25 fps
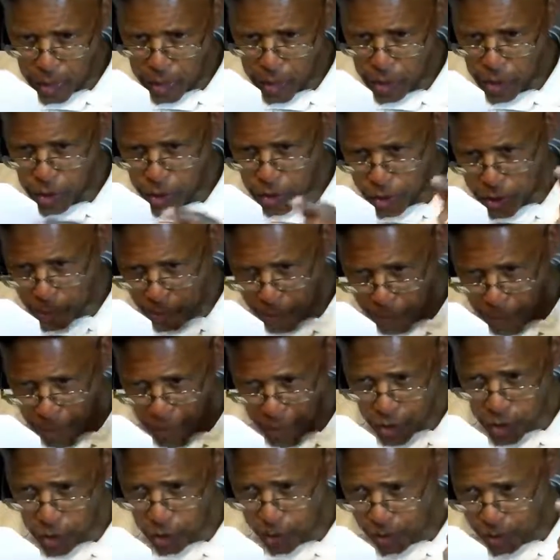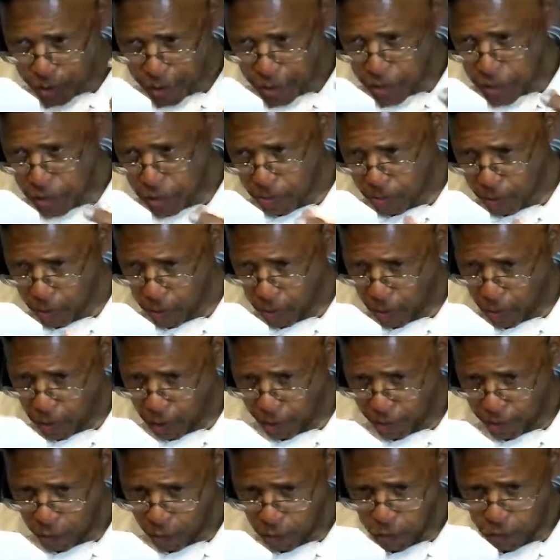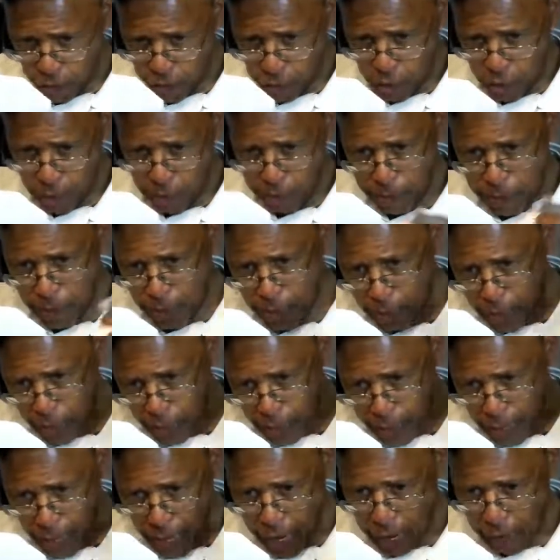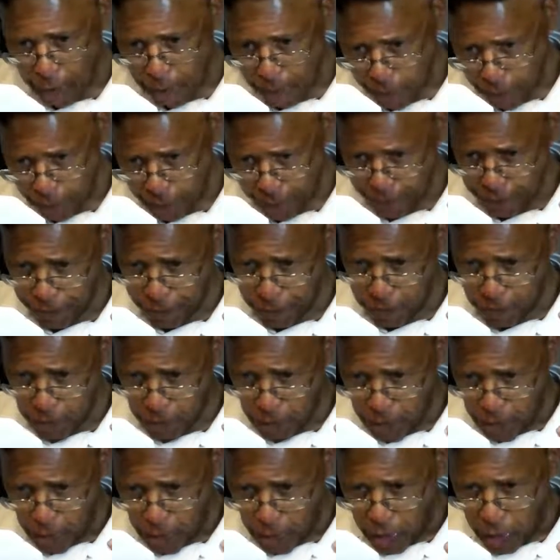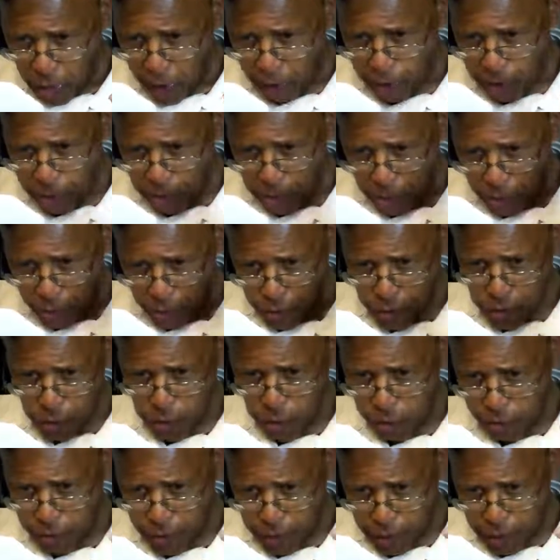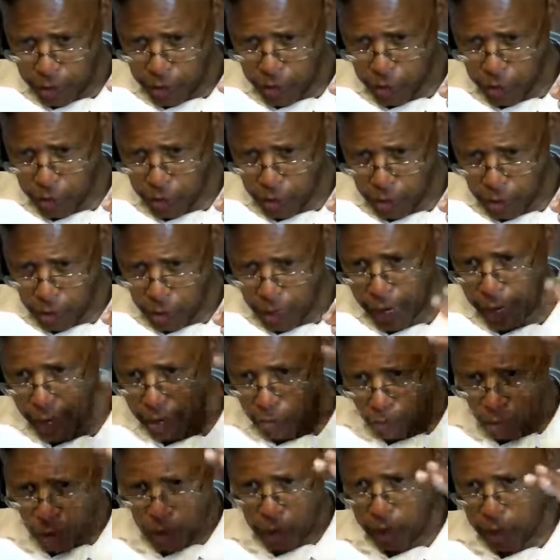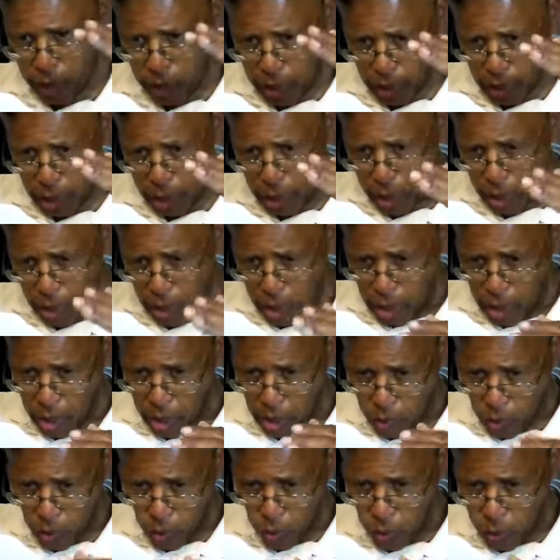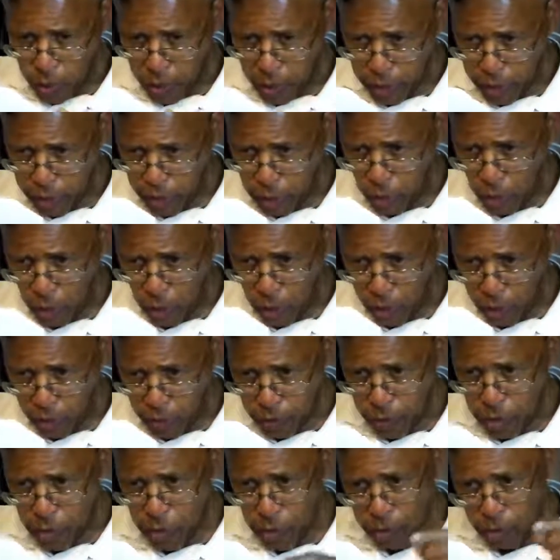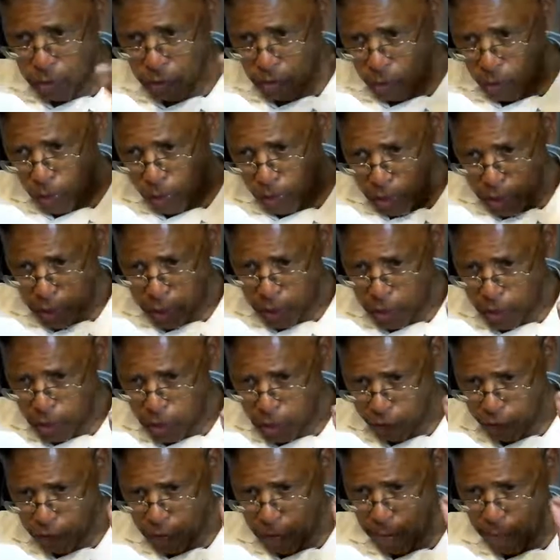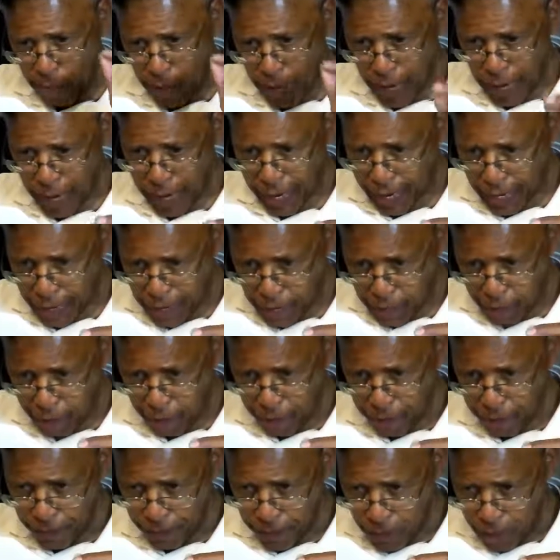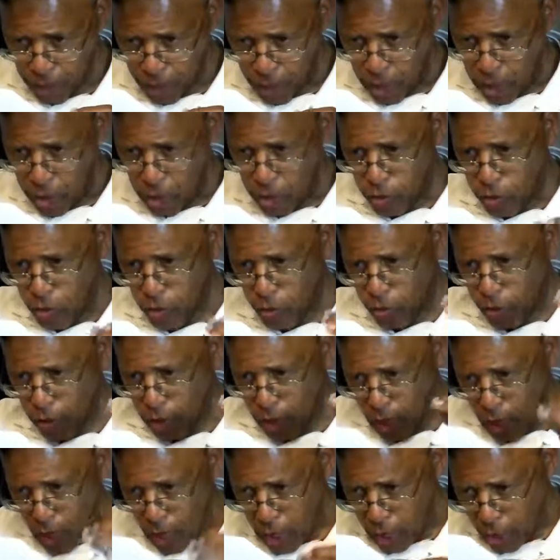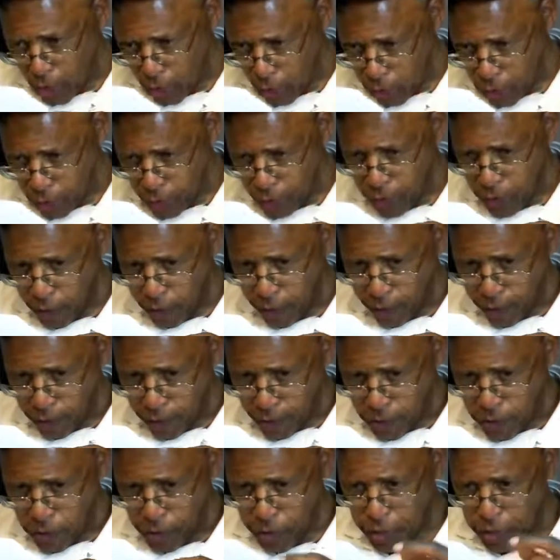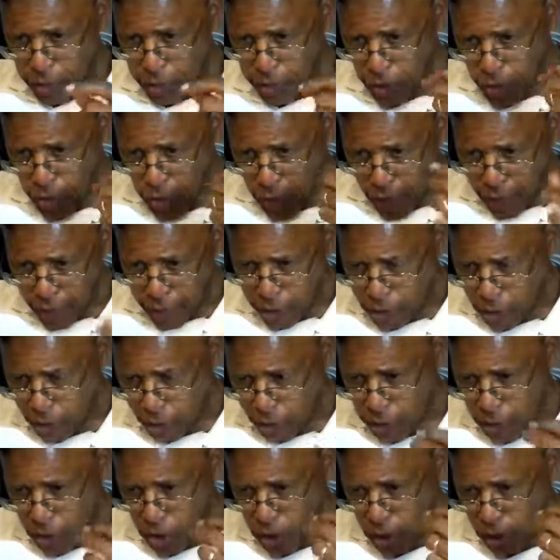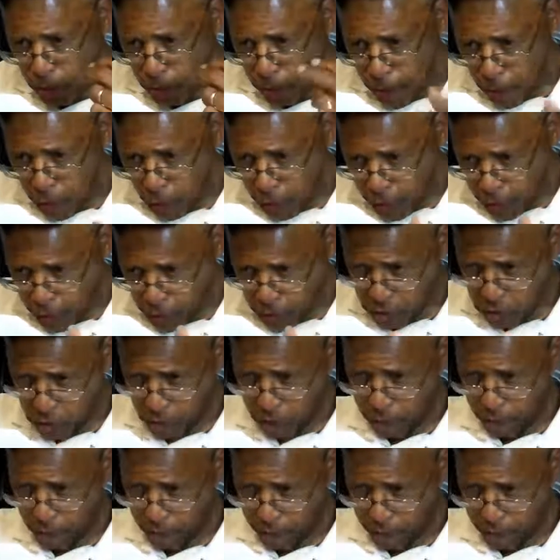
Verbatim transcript: this is the major principle of who is going to be at the top of the prototokos hierarchy and who won't. The, the willingness of the mind to yield to the desires of the spirit